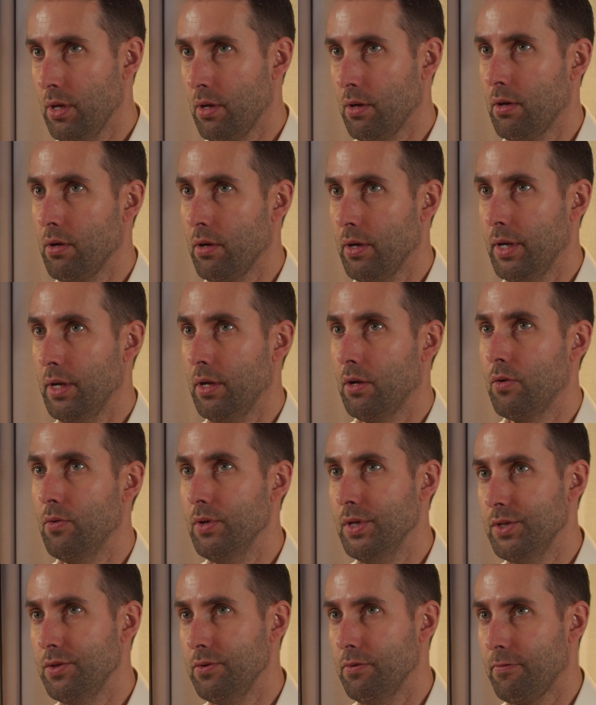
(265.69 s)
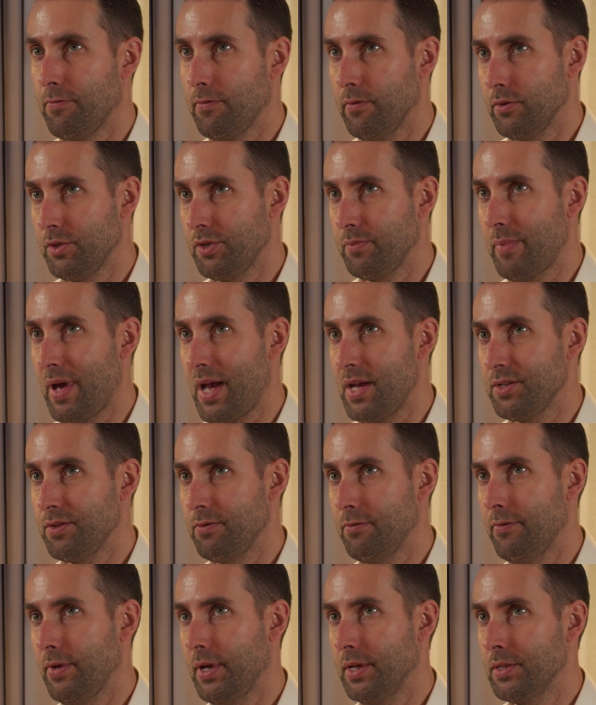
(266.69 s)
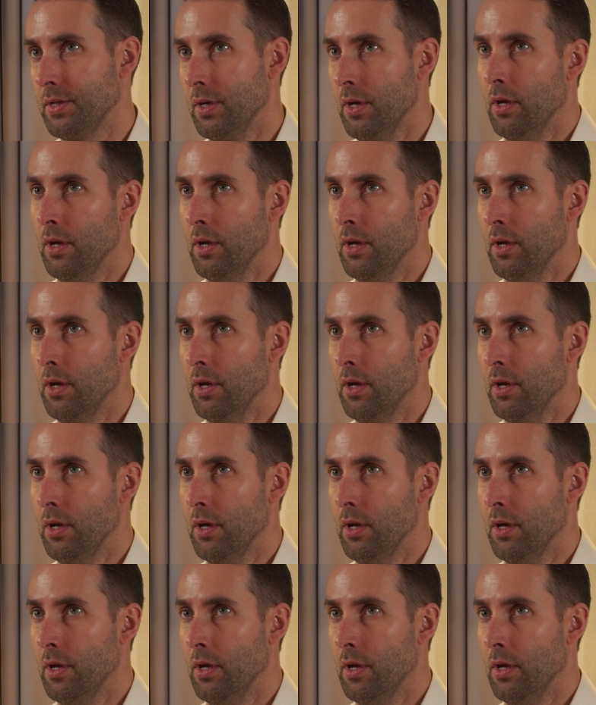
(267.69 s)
are going to increase your first pass effect.